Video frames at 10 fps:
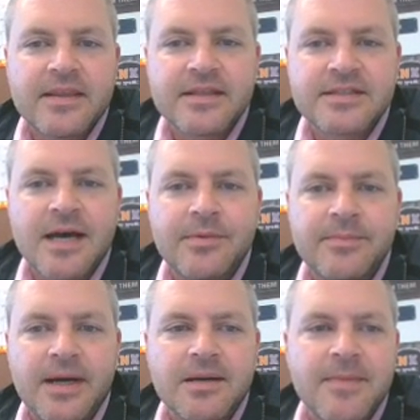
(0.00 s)
the top
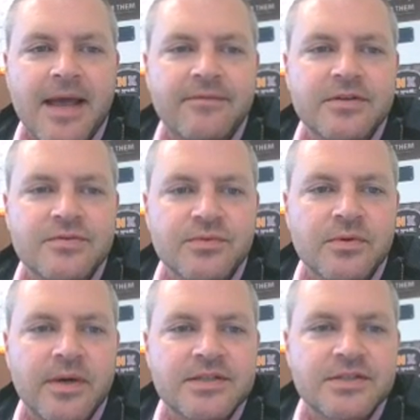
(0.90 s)
and bottom average rule
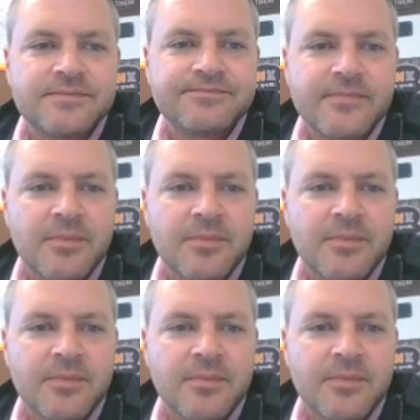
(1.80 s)
question.